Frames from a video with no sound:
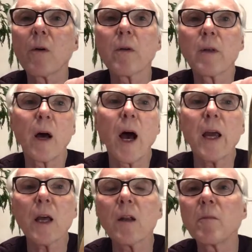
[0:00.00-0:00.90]
the
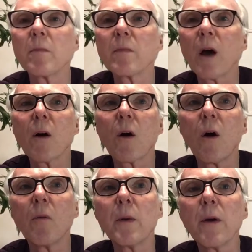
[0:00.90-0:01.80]
high-end
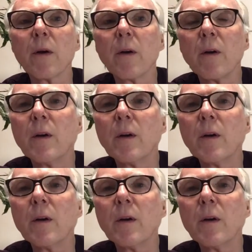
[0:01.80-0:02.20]
alcohol beer